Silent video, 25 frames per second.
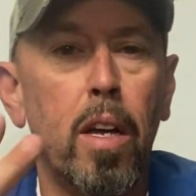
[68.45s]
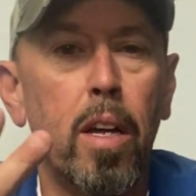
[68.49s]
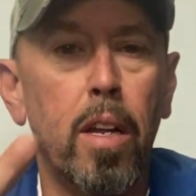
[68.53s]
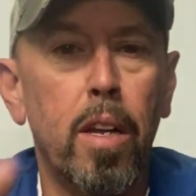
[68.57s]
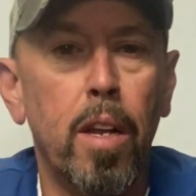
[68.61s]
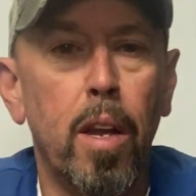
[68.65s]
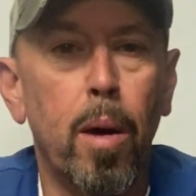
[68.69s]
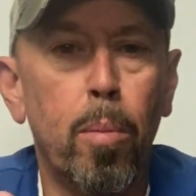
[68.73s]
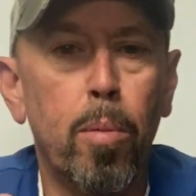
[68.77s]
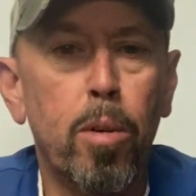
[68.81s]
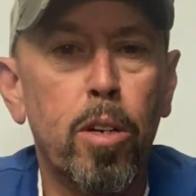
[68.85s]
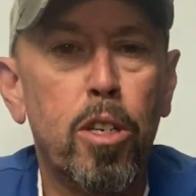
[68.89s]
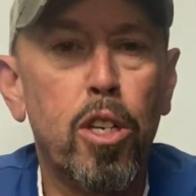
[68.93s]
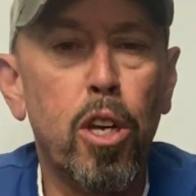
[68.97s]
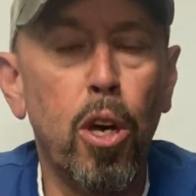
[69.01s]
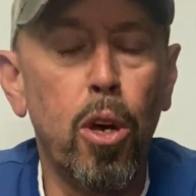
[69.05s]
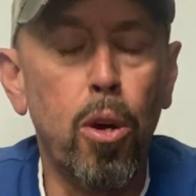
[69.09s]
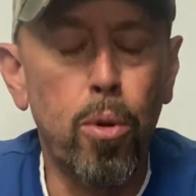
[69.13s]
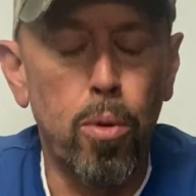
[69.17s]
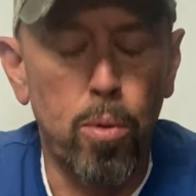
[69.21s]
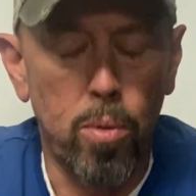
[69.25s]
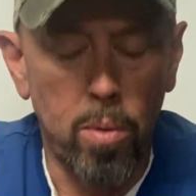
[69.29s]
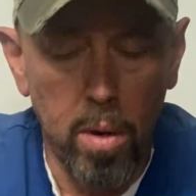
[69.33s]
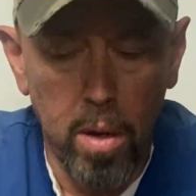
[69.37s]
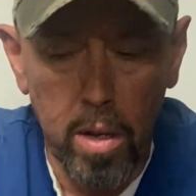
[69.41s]
Number
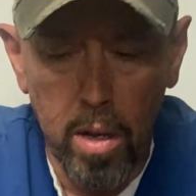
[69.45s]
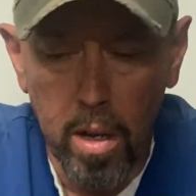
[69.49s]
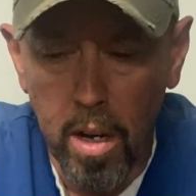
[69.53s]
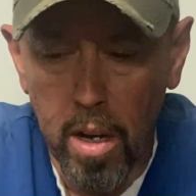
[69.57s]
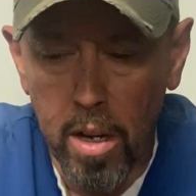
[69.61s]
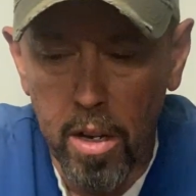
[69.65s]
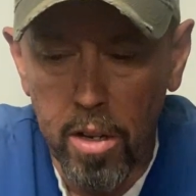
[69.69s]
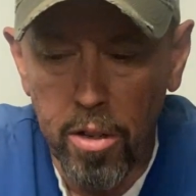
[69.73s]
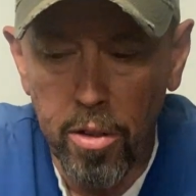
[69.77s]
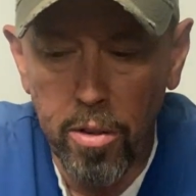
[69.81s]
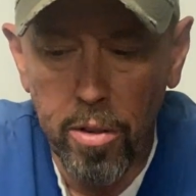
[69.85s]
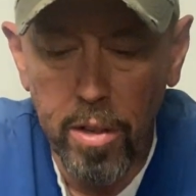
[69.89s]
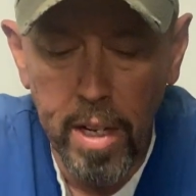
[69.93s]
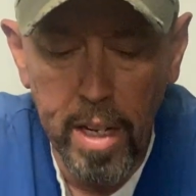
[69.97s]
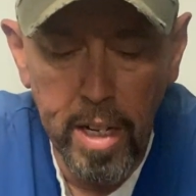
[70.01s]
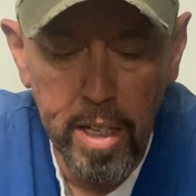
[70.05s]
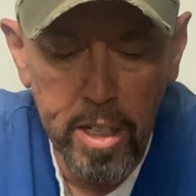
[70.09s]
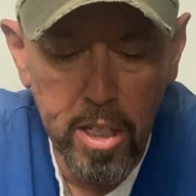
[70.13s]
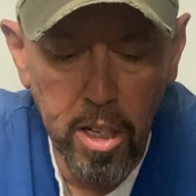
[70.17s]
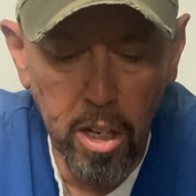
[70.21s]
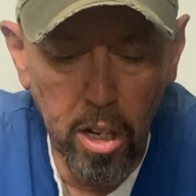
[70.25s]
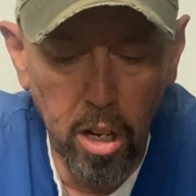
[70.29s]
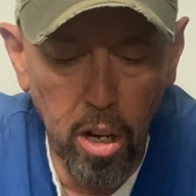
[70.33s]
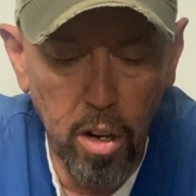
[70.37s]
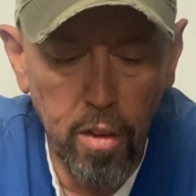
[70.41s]
2, you need
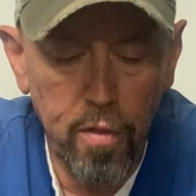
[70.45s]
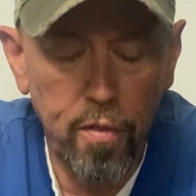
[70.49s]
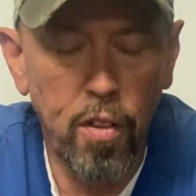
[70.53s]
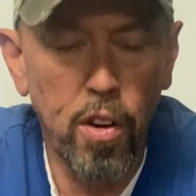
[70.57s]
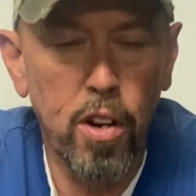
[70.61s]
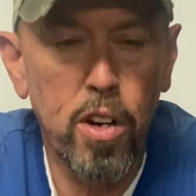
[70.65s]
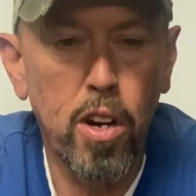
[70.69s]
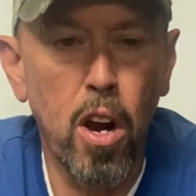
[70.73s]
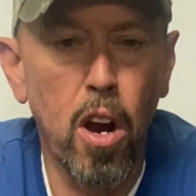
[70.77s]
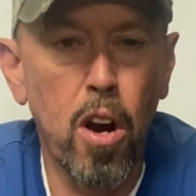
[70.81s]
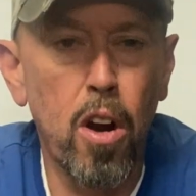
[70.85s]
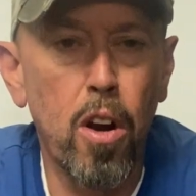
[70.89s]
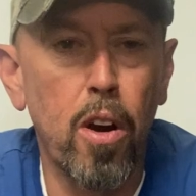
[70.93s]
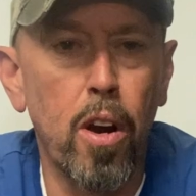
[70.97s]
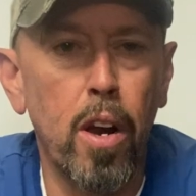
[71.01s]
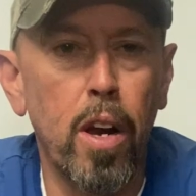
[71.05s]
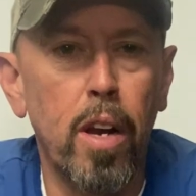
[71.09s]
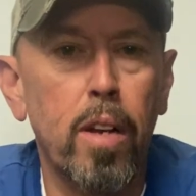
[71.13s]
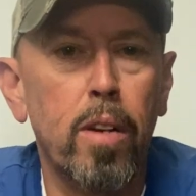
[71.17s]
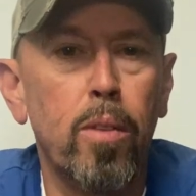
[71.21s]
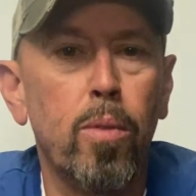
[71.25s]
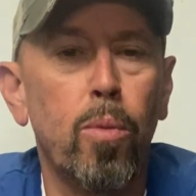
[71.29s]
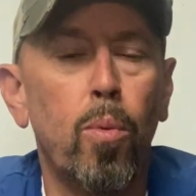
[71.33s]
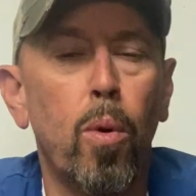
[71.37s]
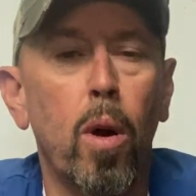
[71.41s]
to look for current,
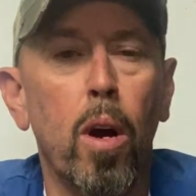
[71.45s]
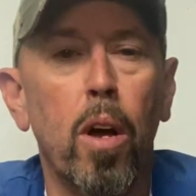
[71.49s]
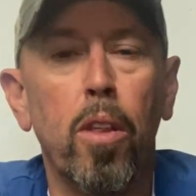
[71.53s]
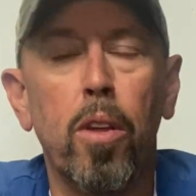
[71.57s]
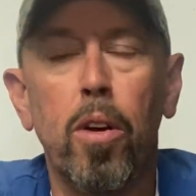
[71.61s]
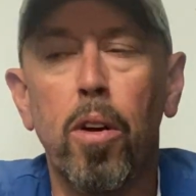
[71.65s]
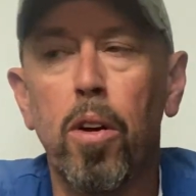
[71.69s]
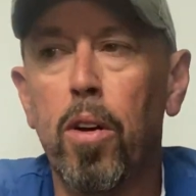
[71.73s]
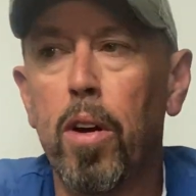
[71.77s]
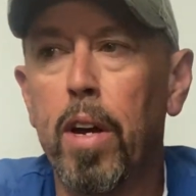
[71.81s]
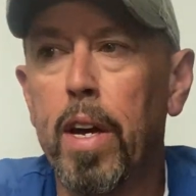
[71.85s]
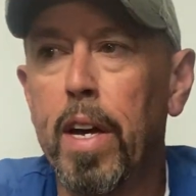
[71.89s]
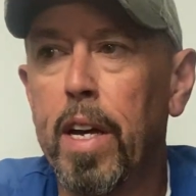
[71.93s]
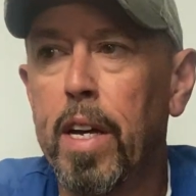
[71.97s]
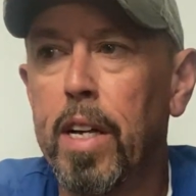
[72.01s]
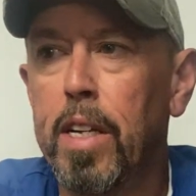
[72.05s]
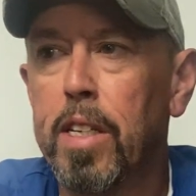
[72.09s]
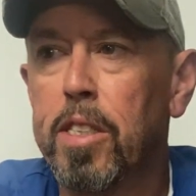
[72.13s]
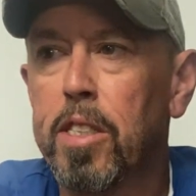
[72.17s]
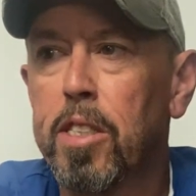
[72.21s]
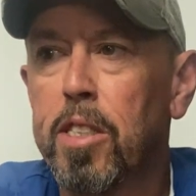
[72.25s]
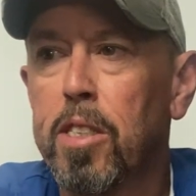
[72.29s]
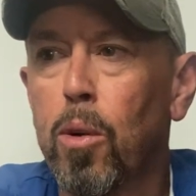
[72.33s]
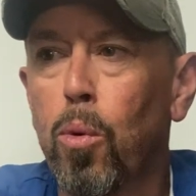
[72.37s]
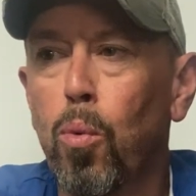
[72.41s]
whether
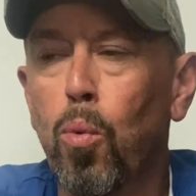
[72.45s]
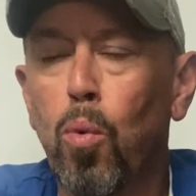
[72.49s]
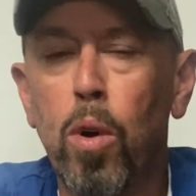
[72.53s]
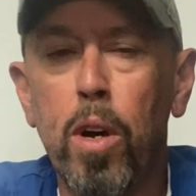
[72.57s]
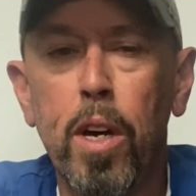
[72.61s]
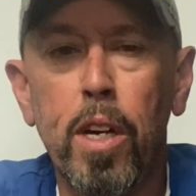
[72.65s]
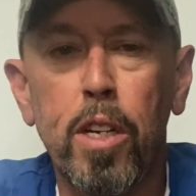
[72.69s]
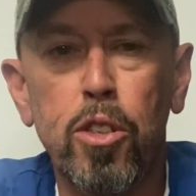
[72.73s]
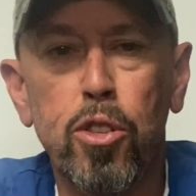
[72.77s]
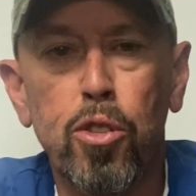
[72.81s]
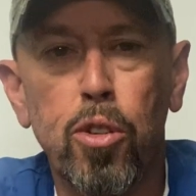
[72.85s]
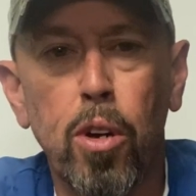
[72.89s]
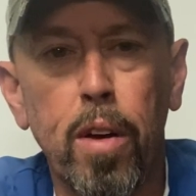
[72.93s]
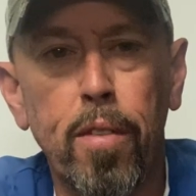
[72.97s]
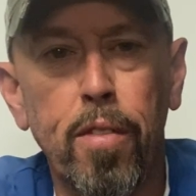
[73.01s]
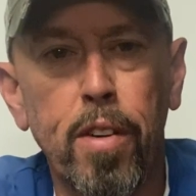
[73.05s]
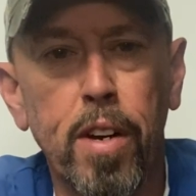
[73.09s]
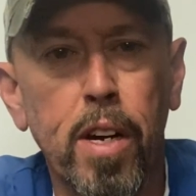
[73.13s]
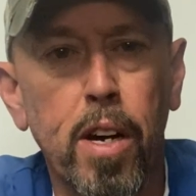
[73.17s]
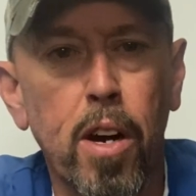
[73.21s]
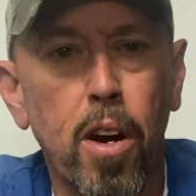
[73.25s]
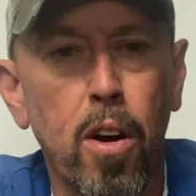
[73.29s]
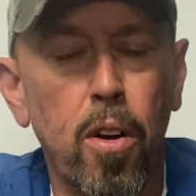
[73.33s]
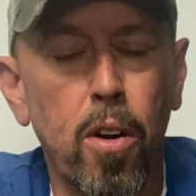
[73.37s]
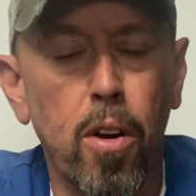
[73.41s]
it's
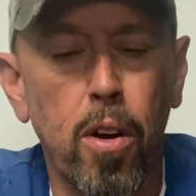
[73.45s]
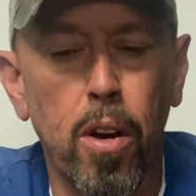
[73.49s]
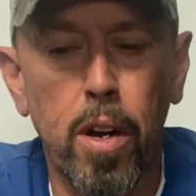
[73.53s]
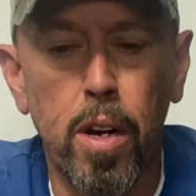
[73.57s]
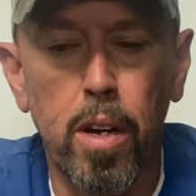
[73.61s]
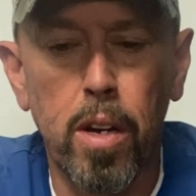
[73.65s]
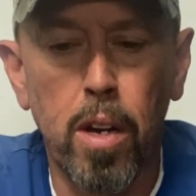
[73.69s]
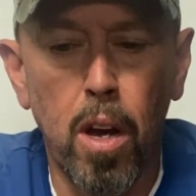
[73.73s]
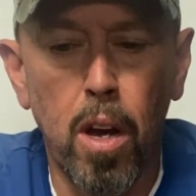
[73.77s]
wind-driven current,